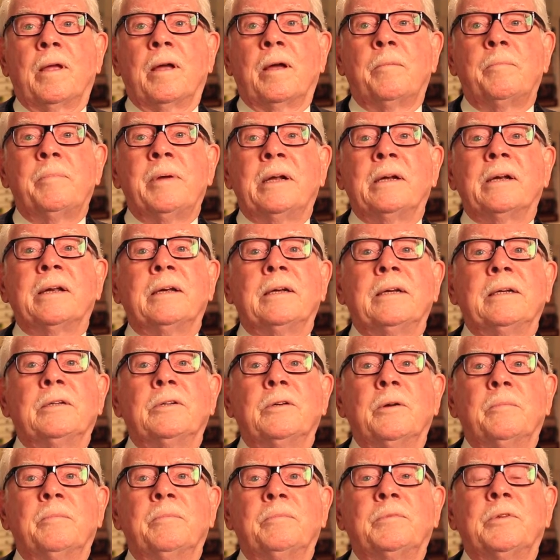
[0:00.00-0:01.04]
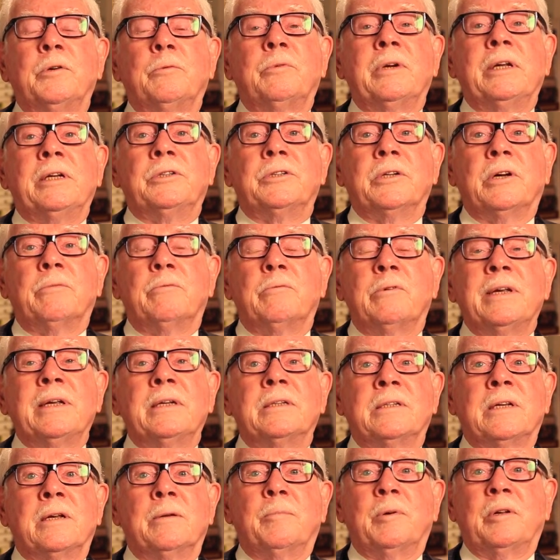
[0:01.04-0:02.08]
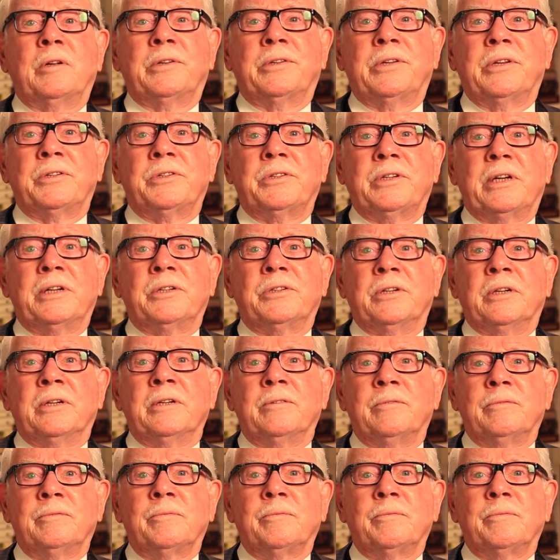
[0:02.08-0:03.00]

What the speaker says: ability to reach a reasonable decision?